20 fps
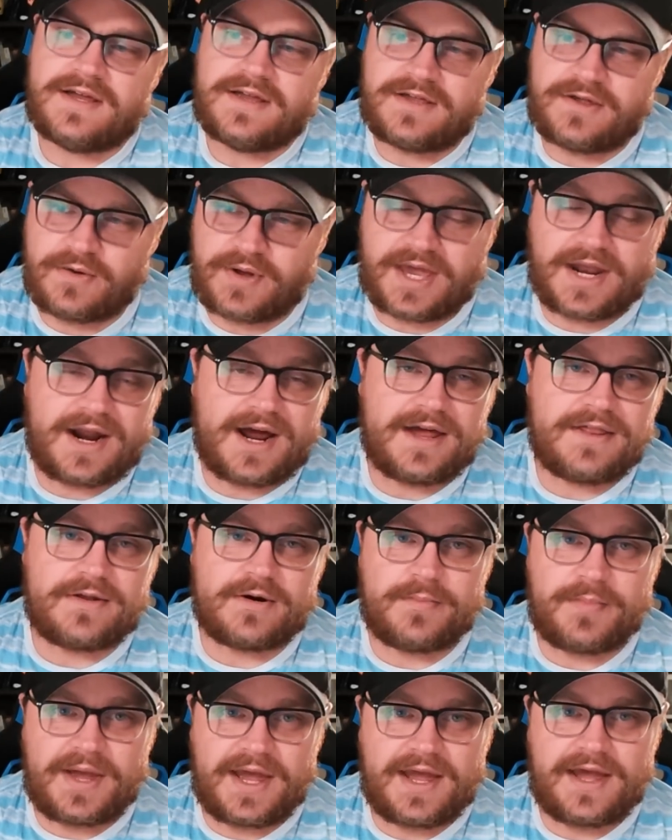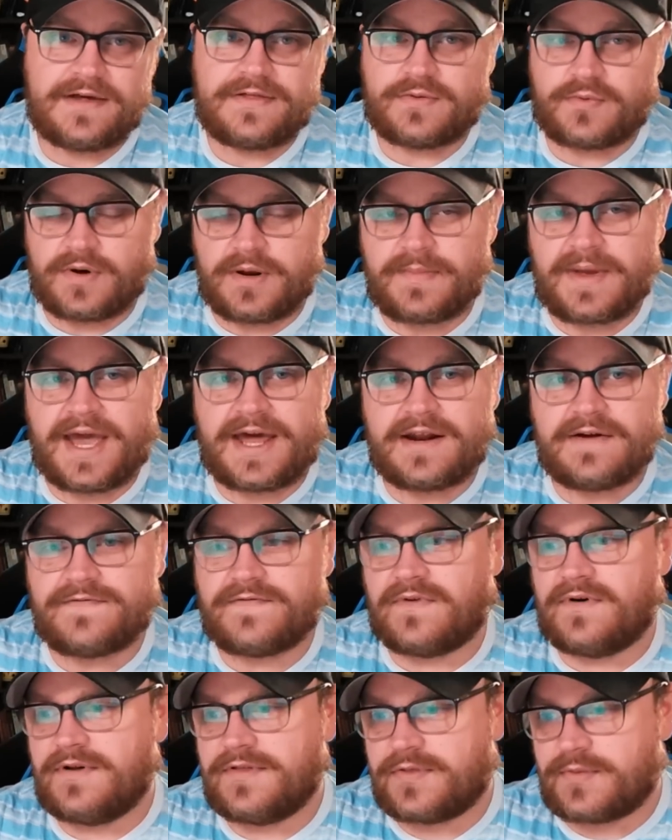you can either pay 3 mana
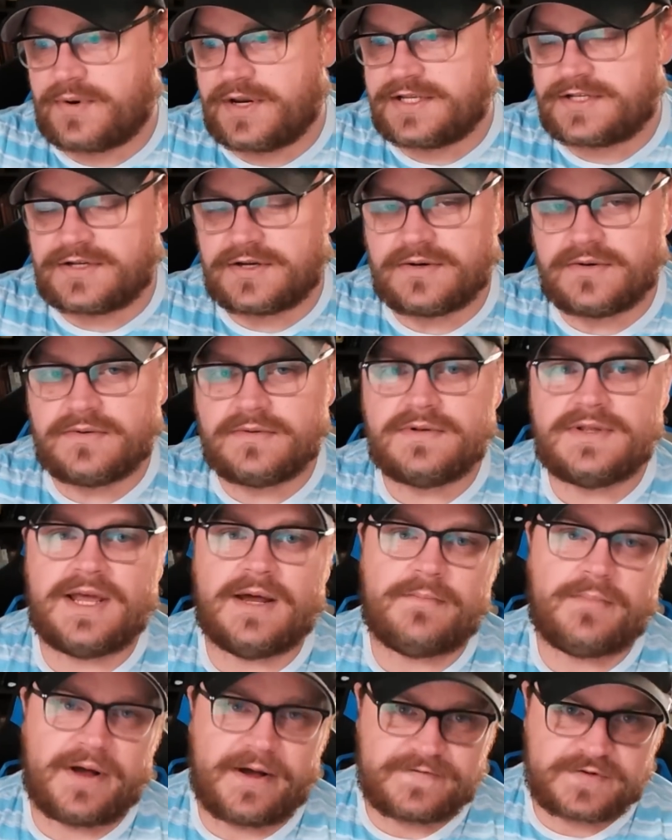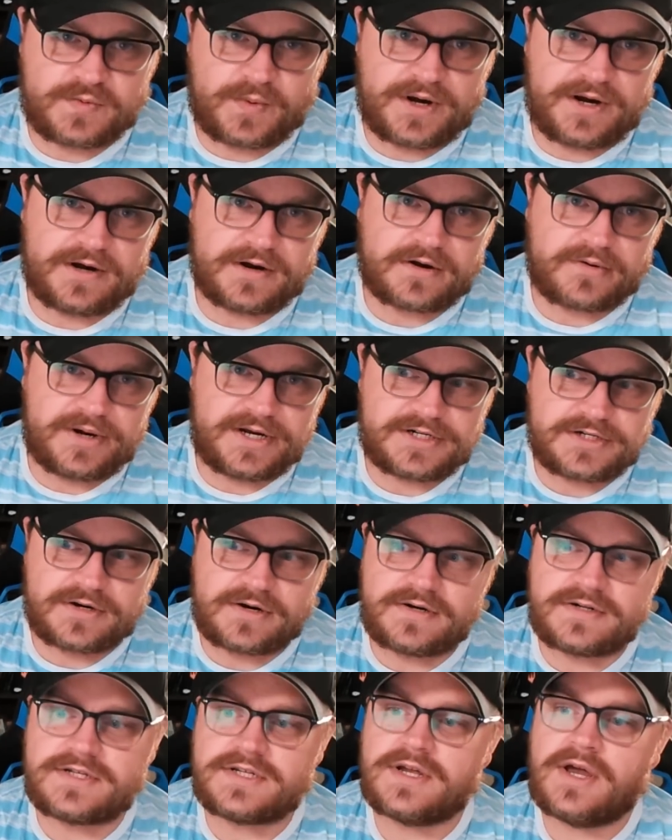for a 3/2 that buffs one of your
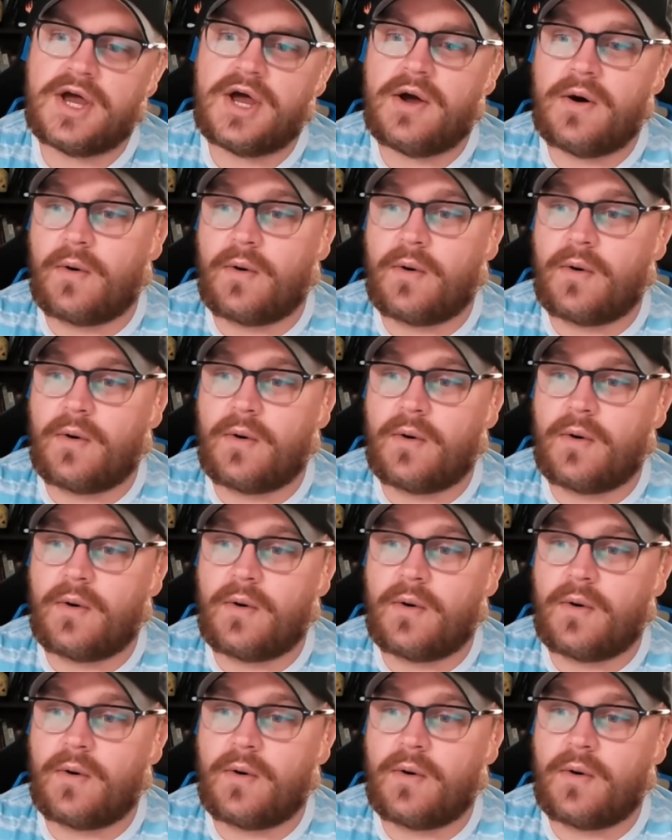creatures,